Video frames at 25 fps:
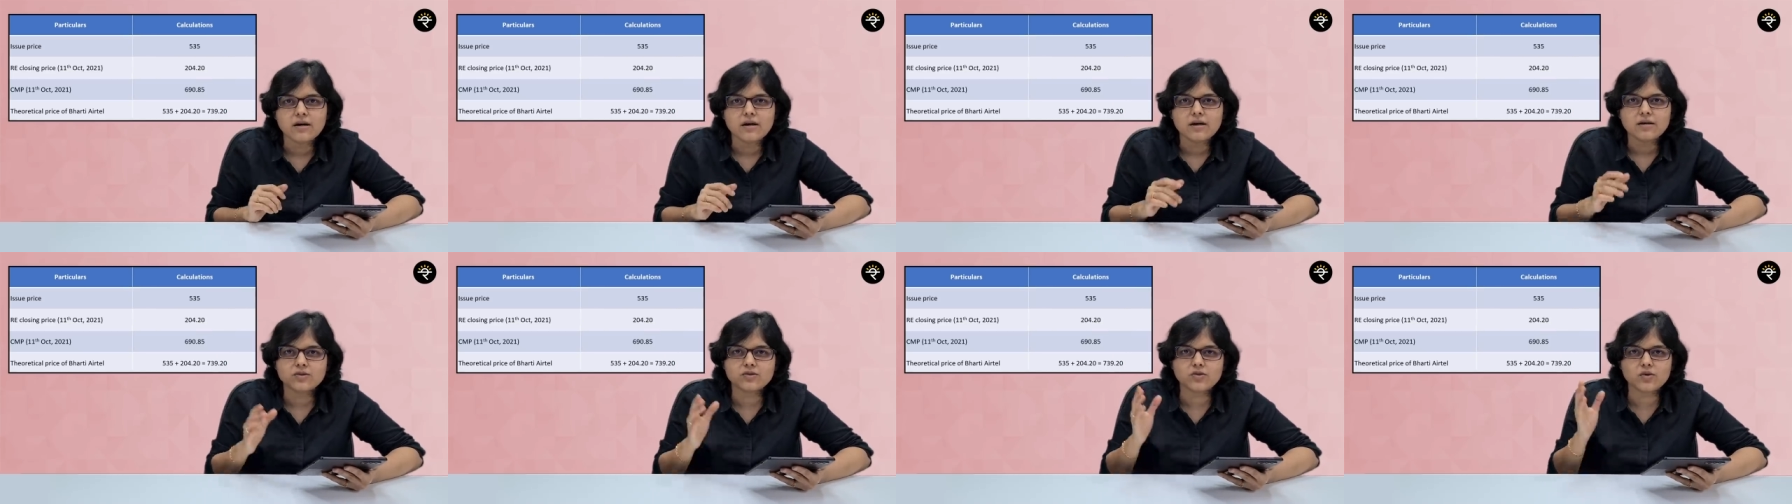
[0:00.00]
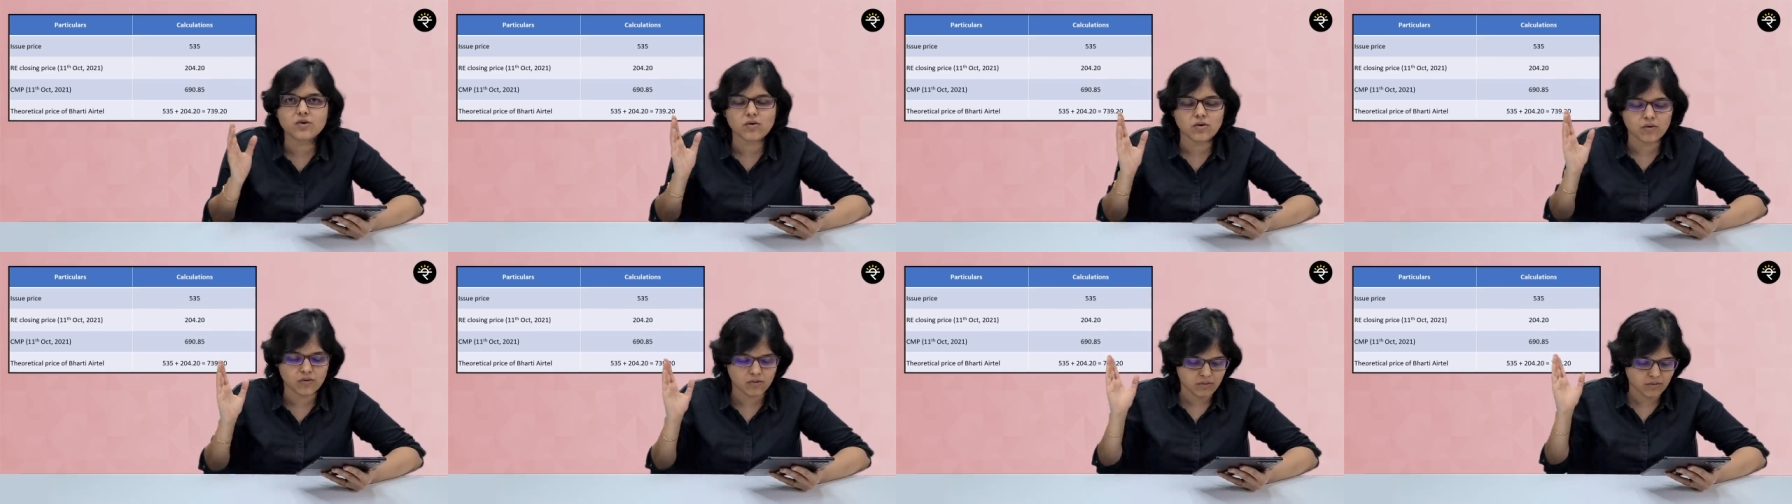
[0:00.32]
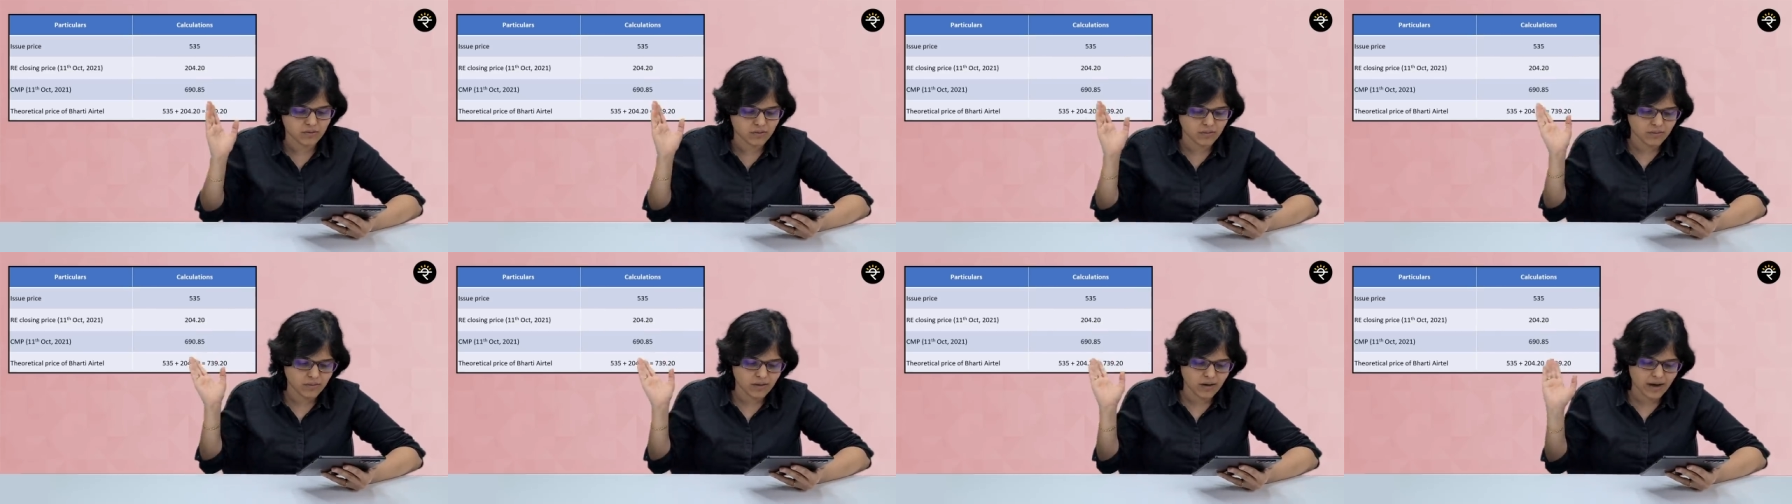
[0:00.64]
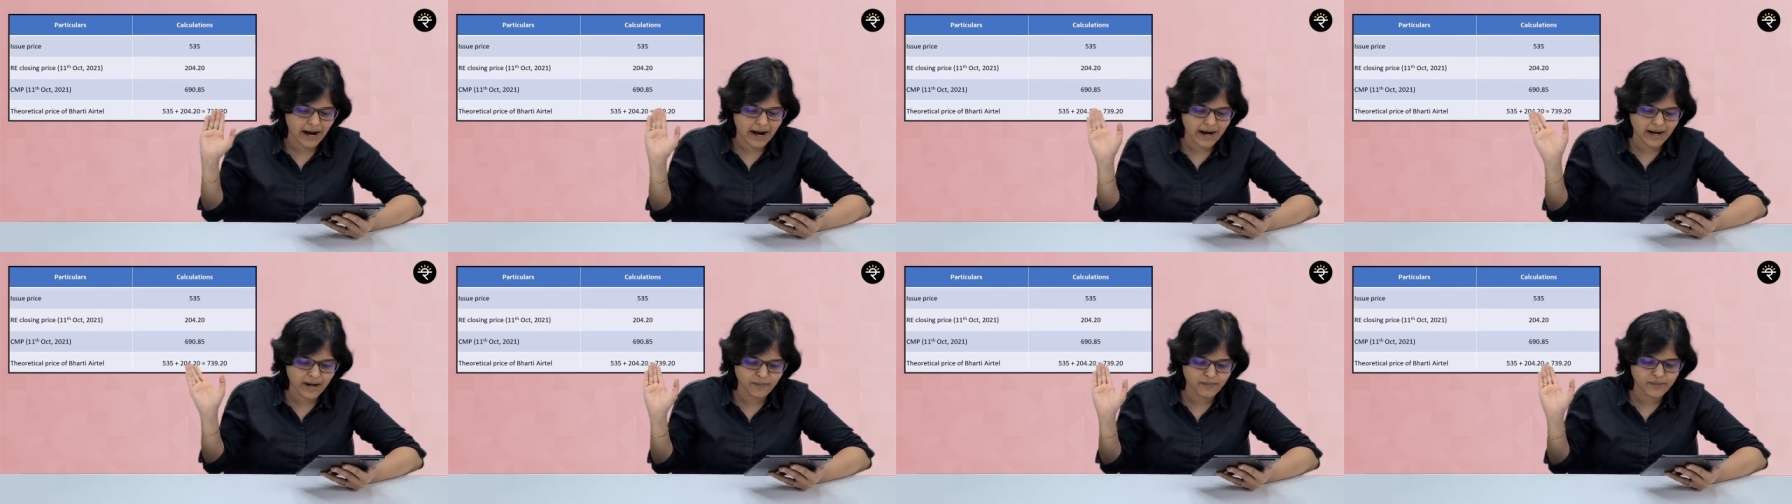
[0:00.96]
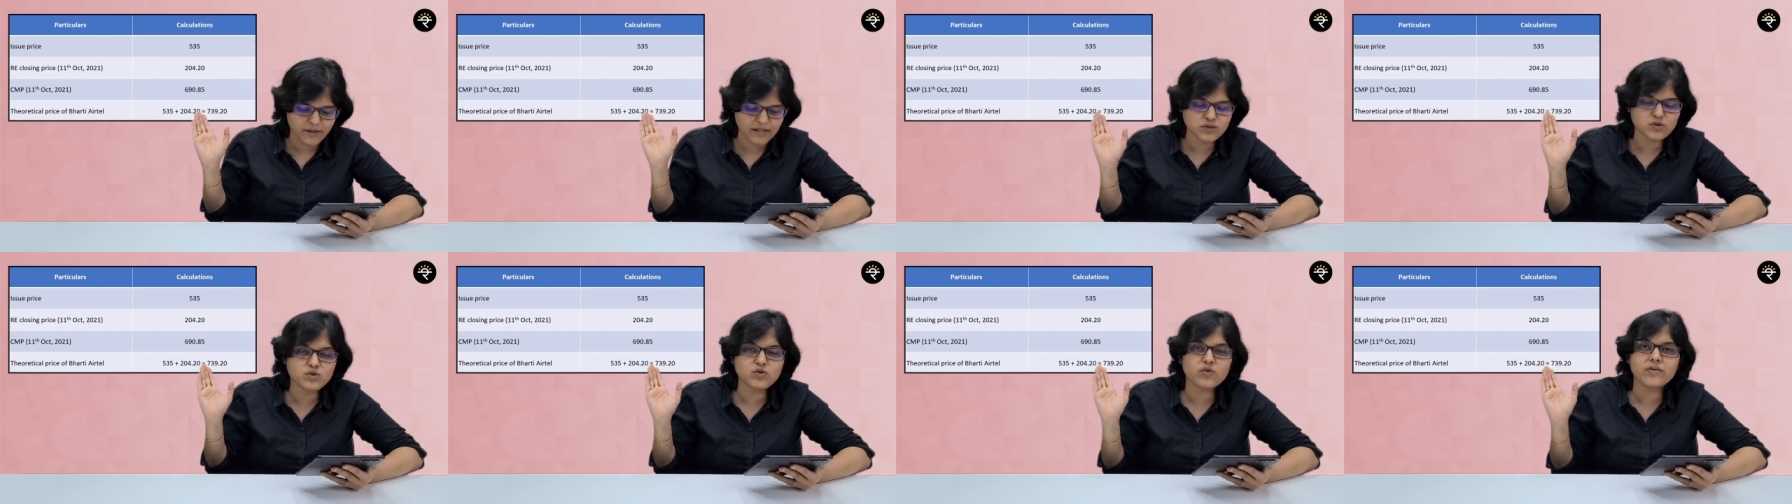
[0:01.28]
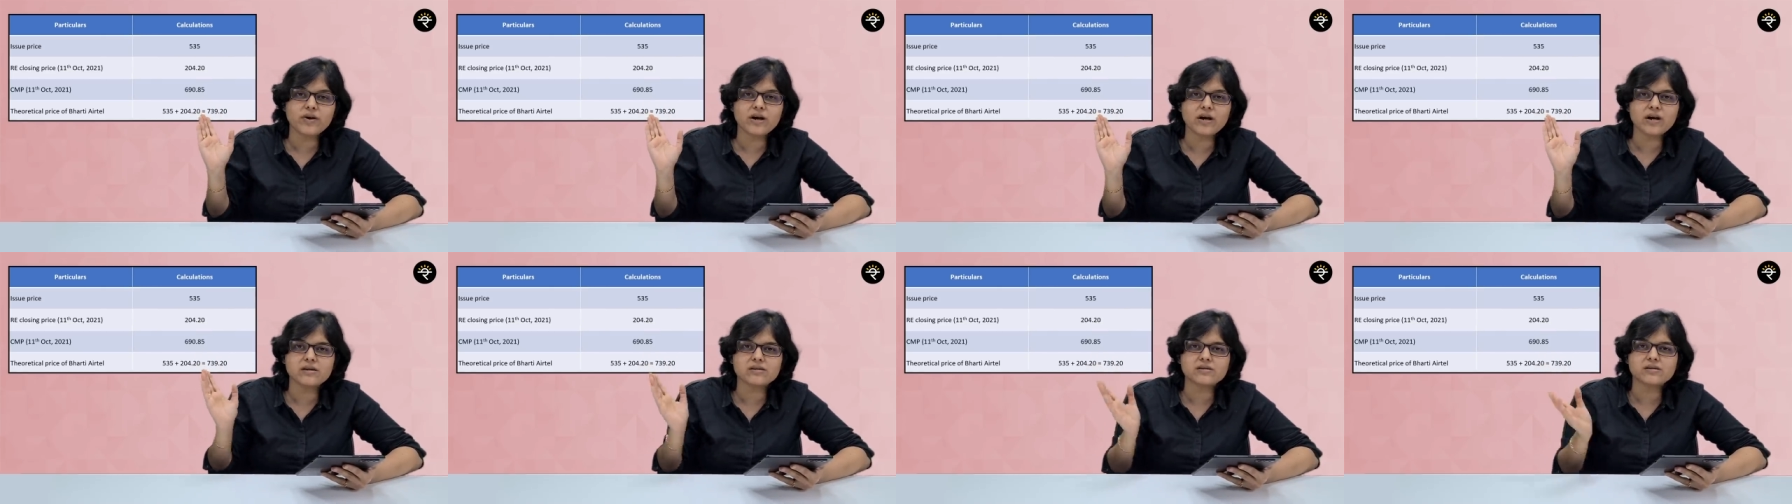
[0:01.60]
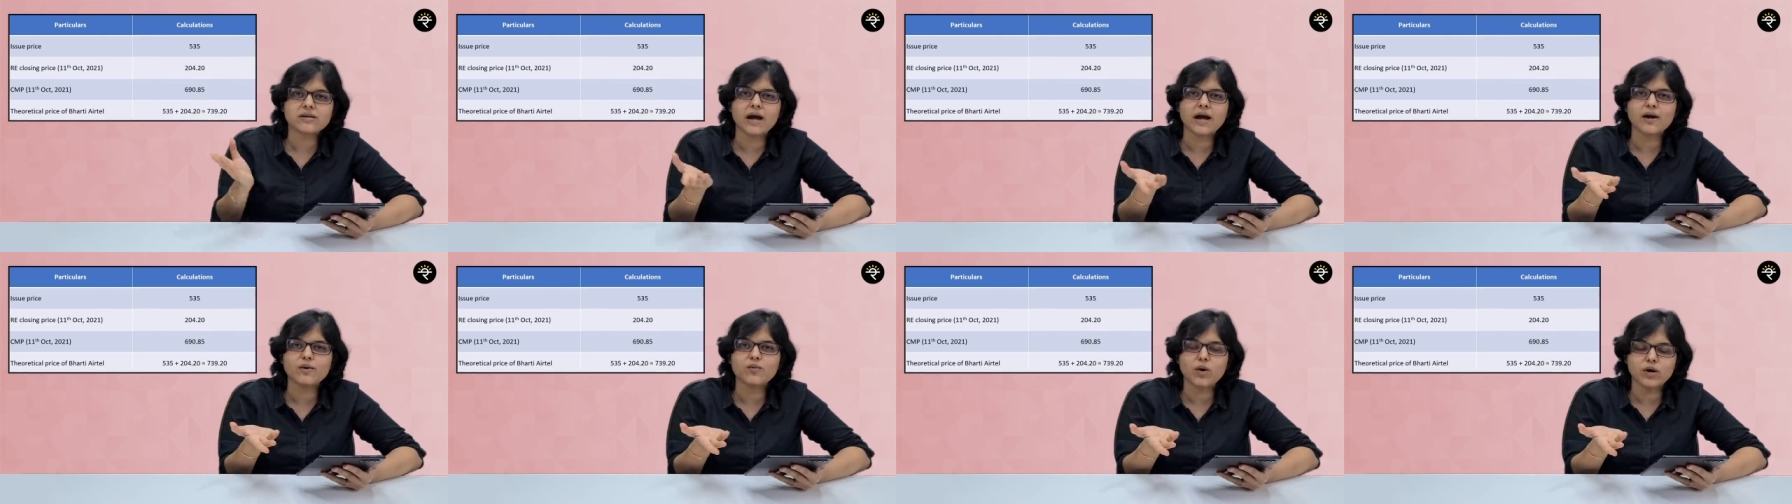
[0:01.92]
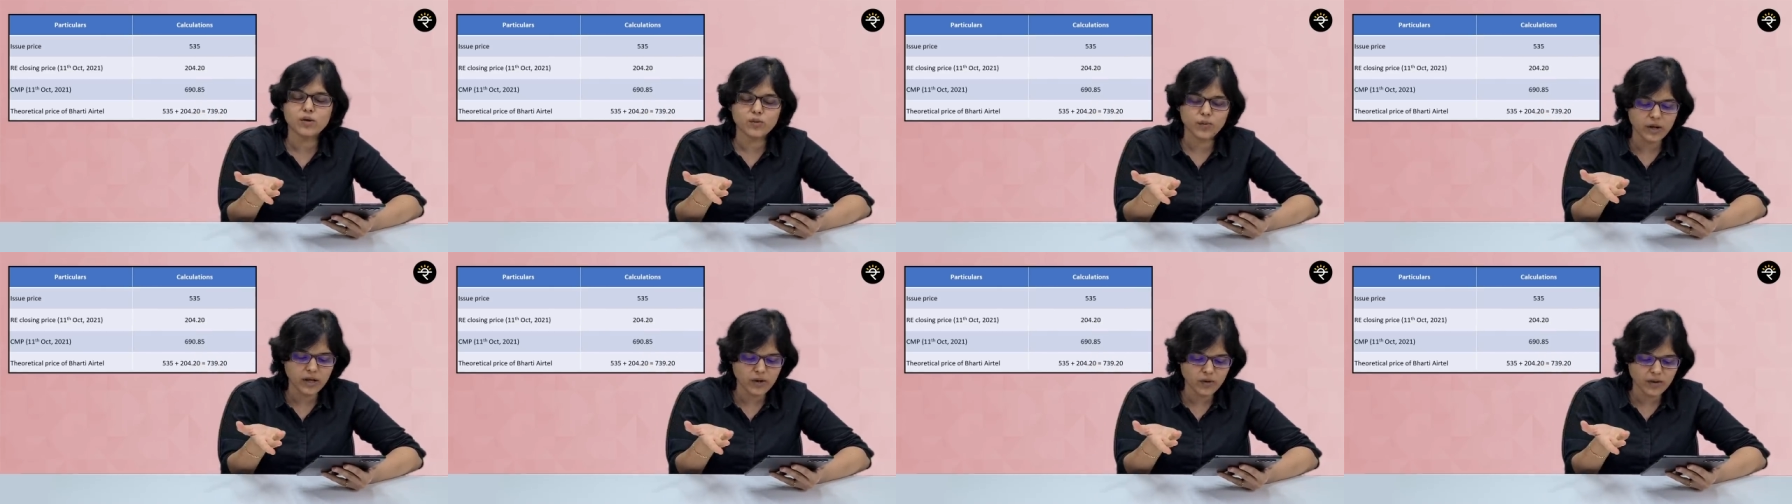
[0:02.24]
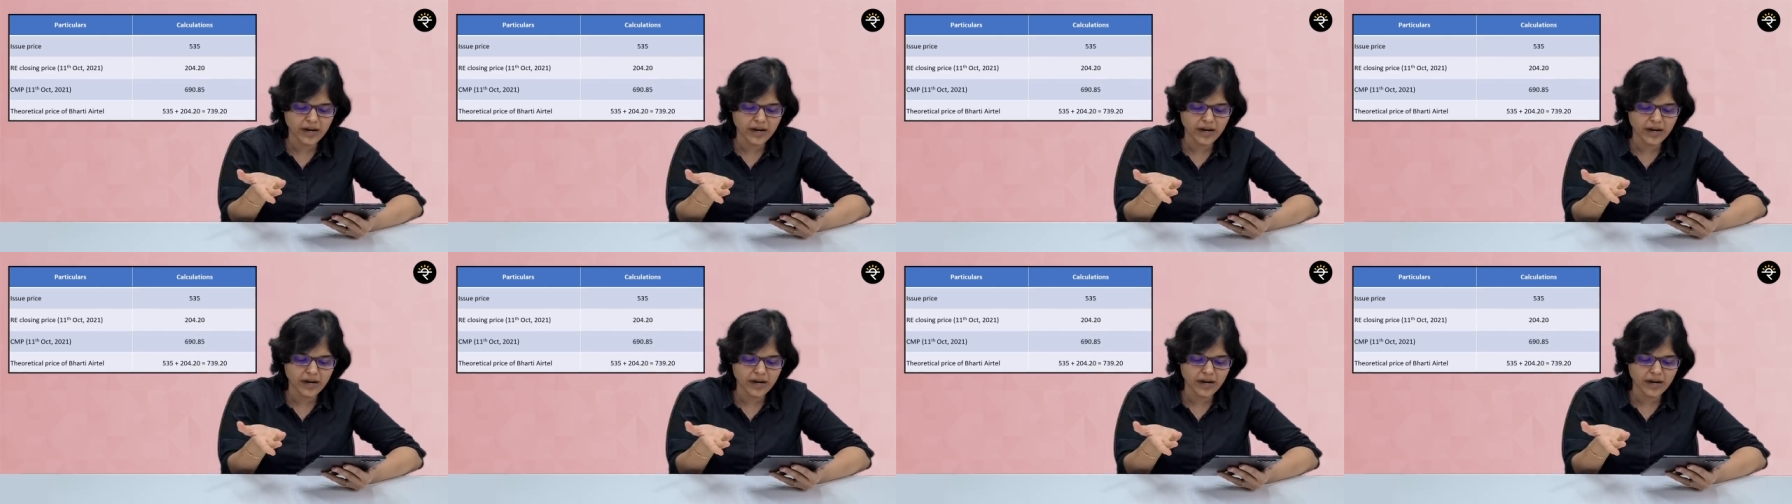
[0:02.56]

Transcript: So add up these two figures and what will you